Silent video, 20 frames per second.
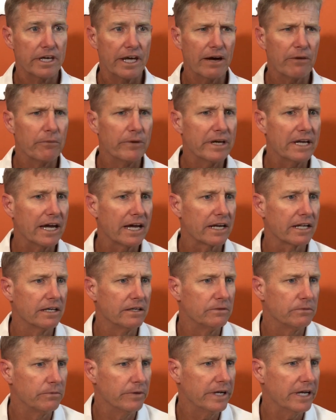Yeah, we got
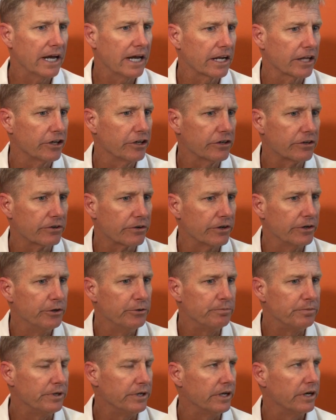a good
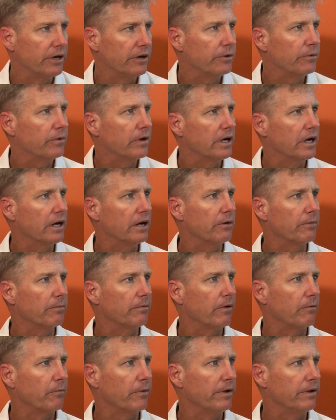group. You know,
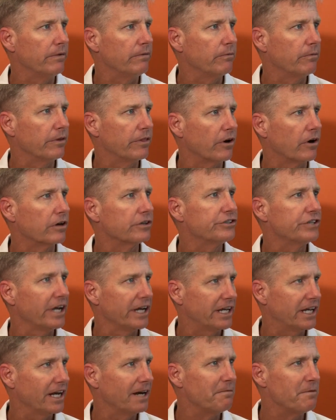with
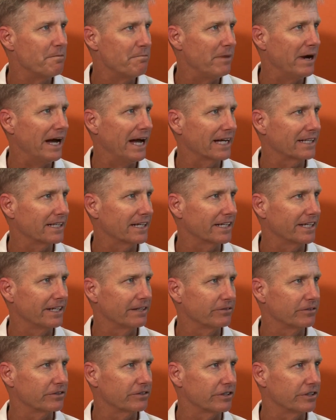RJ coming back, that
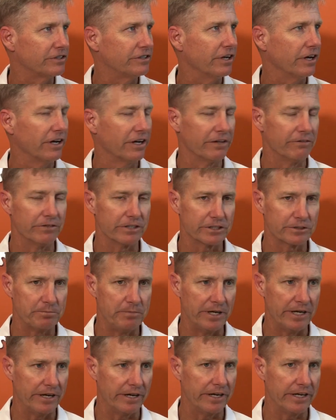gives us a ton of
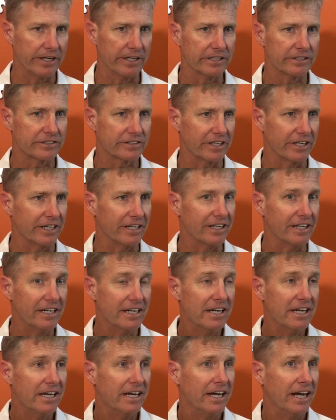experience.
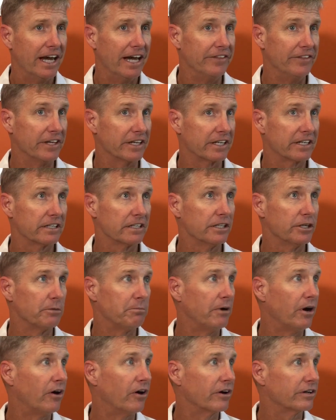And then Khalil
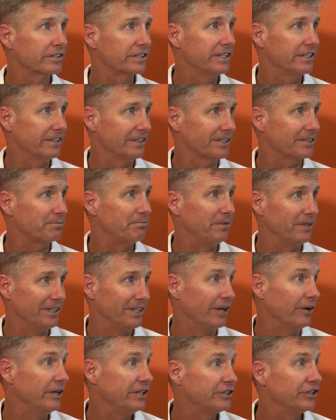Barnes getting
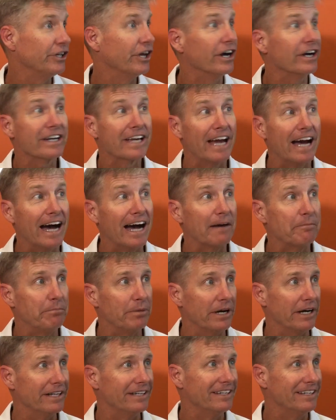experience. You know, he's a young guy,
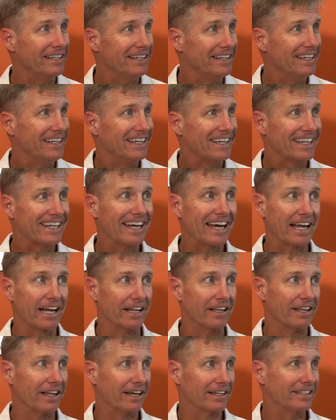but
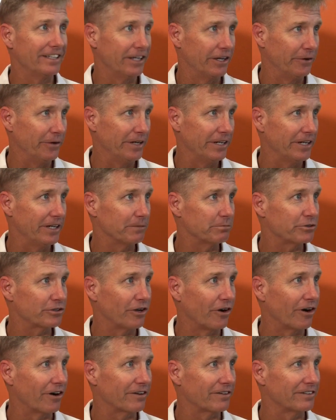got a lot, you know, ended up
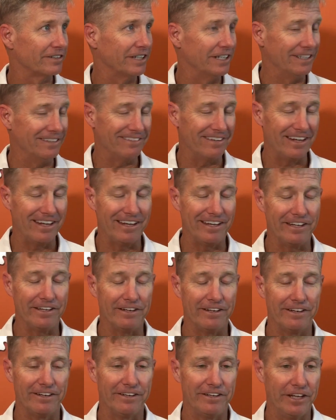starting
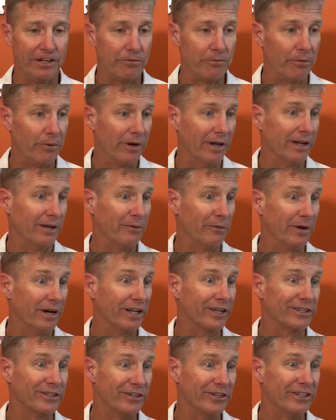and did really,
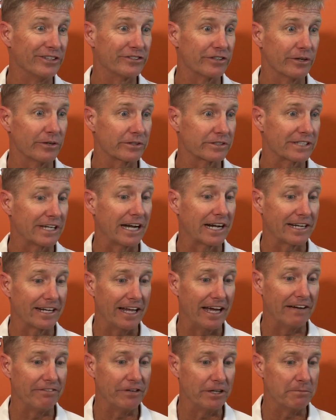really good. So excited to
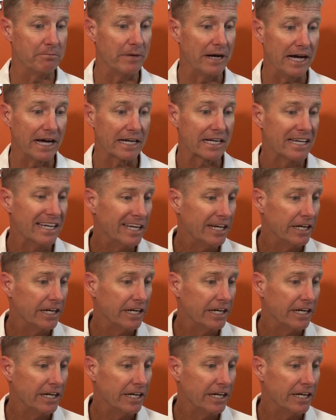have him back.